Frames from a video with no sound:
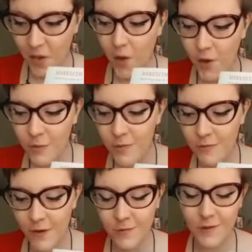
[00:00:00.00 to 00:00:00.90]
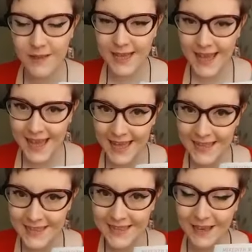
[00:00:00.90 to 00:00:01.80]
Homophobia and
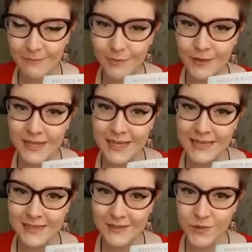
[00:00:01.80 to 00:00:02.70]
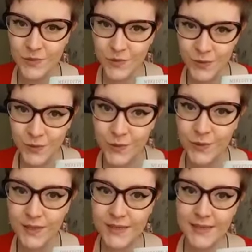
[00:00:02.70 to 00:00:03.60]
hate and bullying do
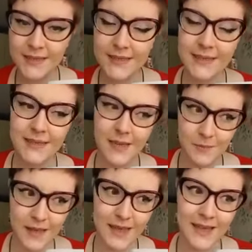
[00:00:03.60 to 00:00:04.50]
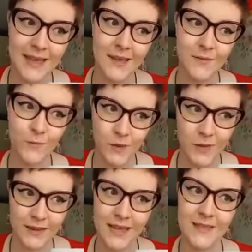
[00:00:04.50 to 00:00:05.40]
appear
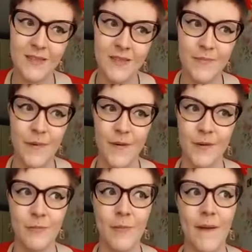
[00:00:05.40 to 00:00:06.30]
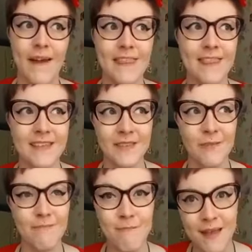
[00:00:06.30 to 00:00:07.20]
frequently in this book, but I think the
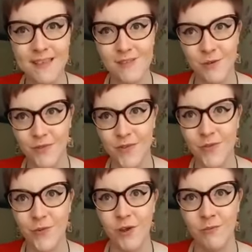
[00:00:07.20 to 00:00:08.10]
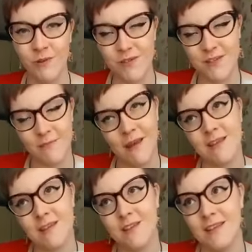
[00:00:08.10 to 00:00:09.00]
message of the story, in which the
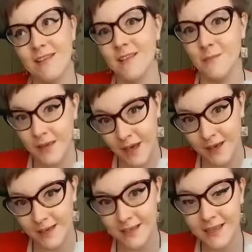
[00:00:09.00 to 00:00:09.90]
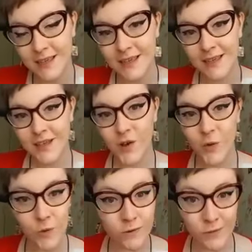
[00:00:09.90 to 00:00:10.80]
message needs to be heard
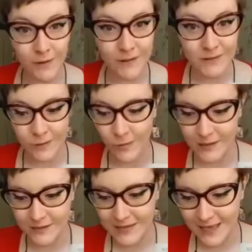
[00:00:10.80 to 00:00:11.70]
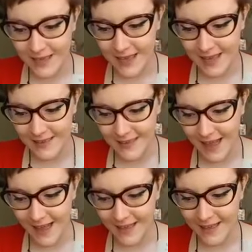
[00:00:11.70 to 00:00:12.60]
all around the world, is
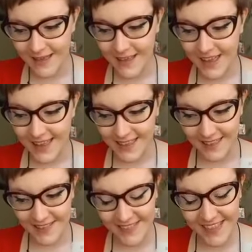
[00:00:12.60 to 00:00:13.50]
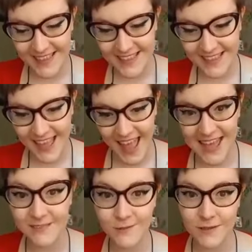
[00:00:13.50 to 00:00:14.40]
that this
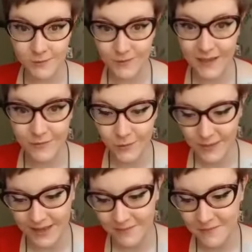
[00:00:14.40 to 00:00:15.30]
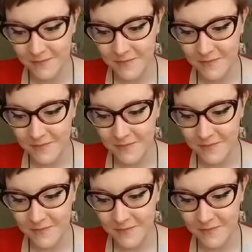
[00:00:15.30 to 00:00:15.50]
hatred will never win.